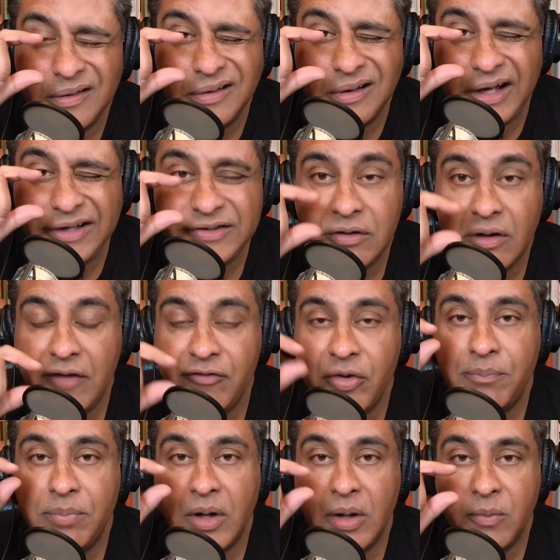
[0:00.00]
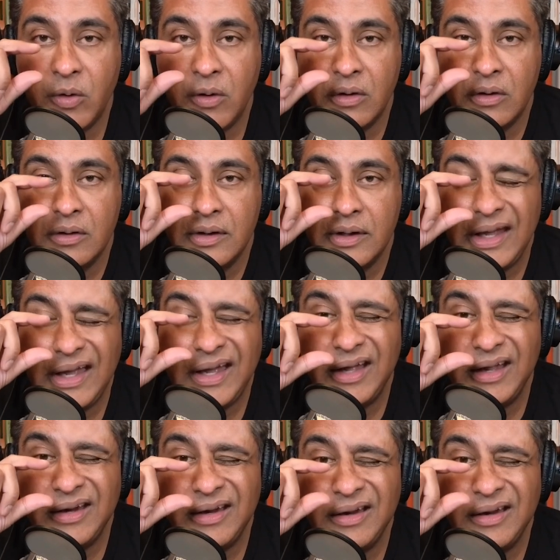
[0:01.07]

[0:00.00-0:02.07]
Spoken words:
Actually, that was another